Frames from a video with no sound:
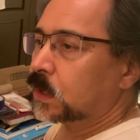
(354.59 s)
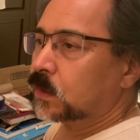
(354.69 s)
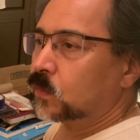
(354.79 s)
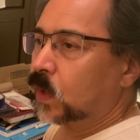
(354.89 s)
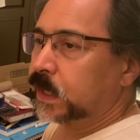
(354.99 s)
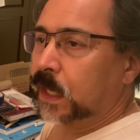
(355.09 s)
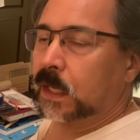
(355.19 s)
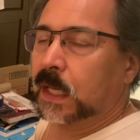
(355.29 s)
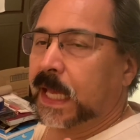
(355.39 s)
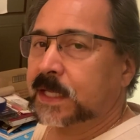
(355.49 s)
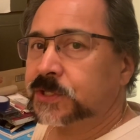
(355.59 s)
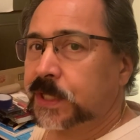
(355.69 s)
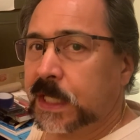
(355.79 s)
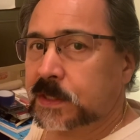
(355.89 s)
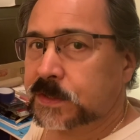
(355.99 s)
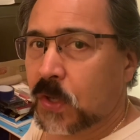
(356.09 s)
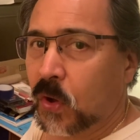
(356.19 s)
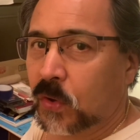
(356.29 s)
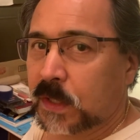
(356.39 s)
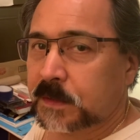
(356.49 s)
what engineers
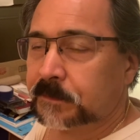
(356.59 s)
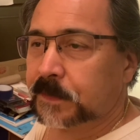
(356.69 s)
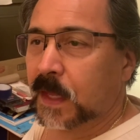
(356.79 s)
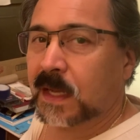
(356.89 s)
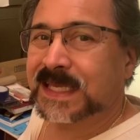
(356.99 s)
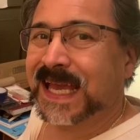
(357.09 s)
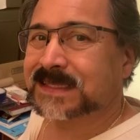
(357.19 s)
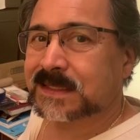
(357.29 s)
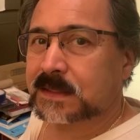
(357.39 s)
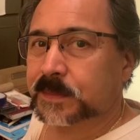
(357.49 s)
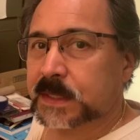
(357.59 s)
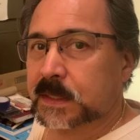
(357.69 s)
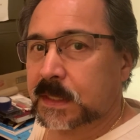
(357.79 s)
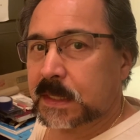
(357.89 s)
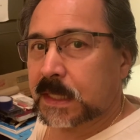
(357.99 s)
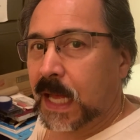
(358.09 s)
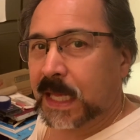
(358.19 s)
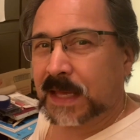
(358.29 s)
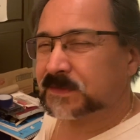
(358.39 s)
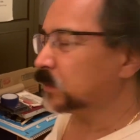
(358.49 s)
call a guesstimate. I have to